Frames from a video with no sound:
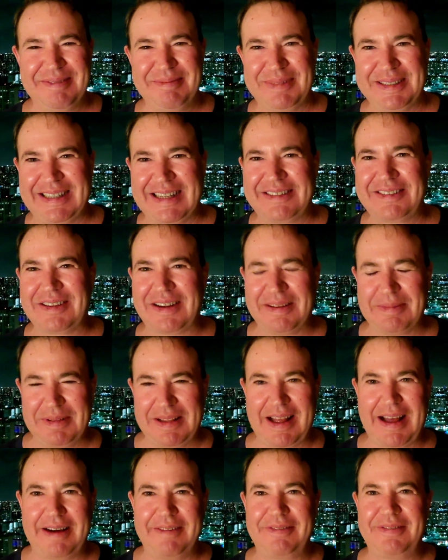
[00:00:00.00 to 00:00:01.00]
But that's a
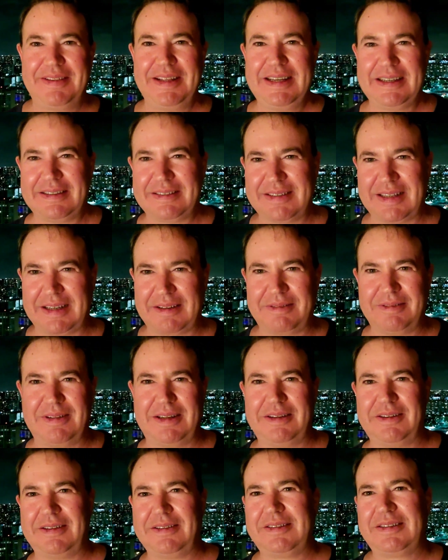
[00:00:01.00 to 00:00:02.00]
lot of things, like
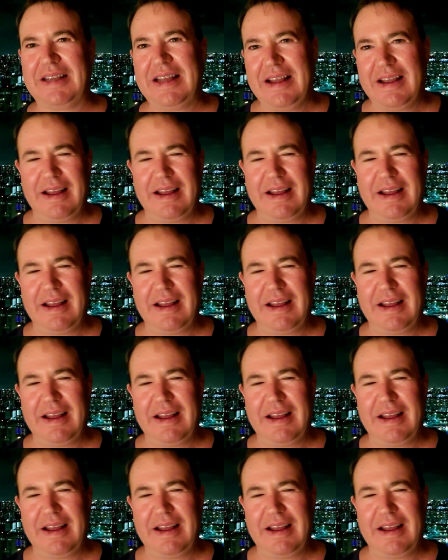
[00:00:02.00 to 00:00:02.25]
whether it's